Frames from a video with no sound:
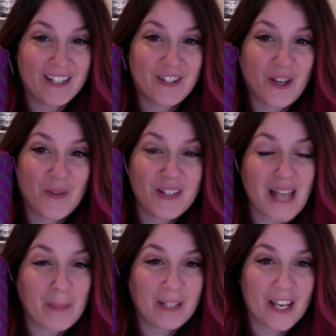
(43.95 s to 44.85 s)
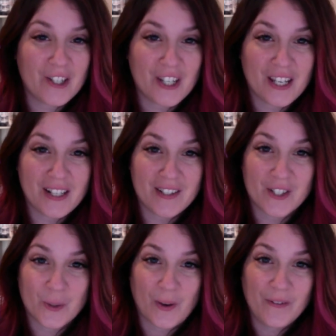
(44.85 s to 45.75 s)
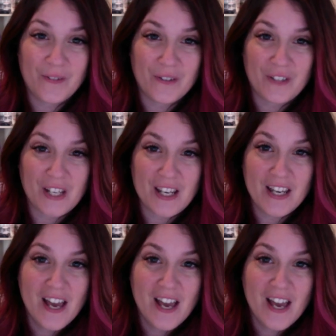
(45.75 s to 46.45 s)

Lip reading: So this application kit is $12.50.